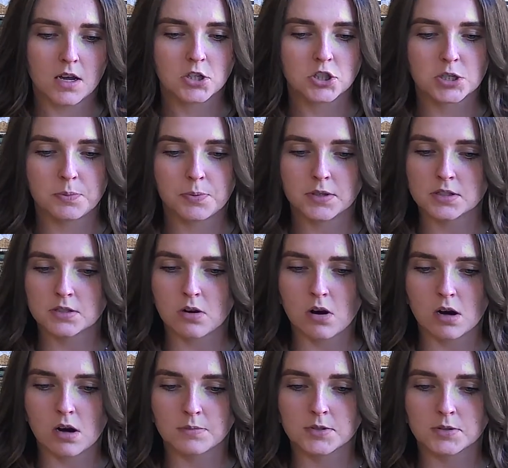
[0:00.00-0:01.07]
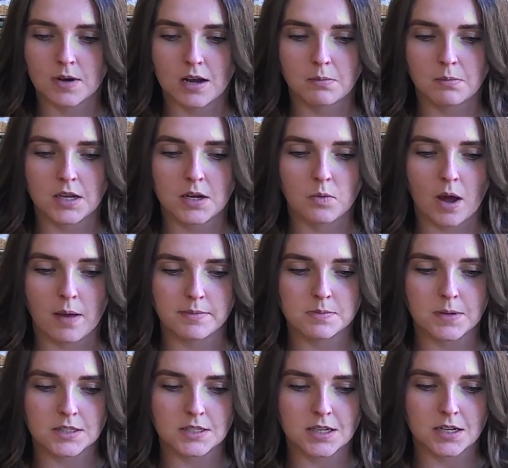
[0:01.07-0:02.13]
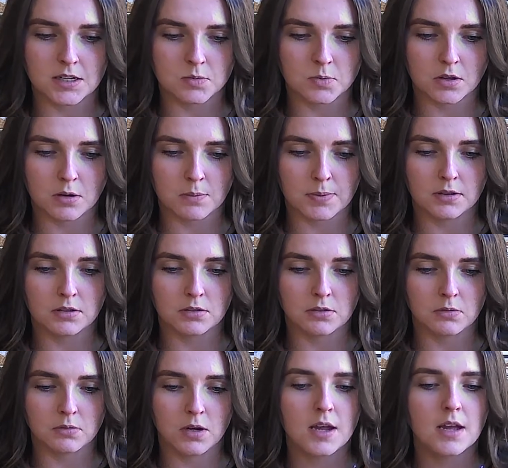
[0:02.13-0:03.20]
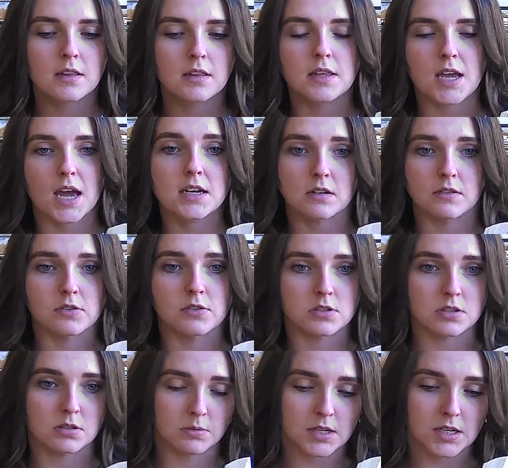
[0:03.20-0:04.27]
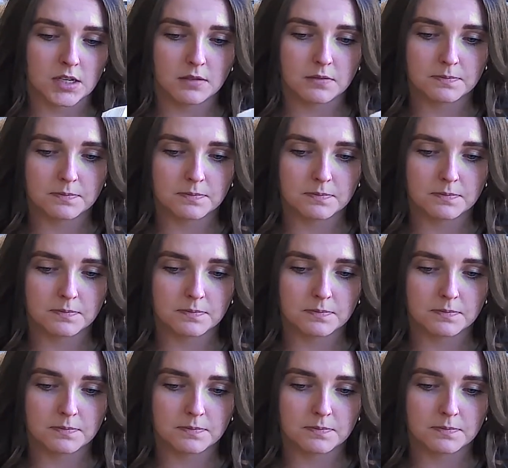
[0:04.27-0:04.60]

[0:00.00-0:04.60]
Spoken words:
she puts her arms around me and wipes my tears with her pallu, the end of her saree.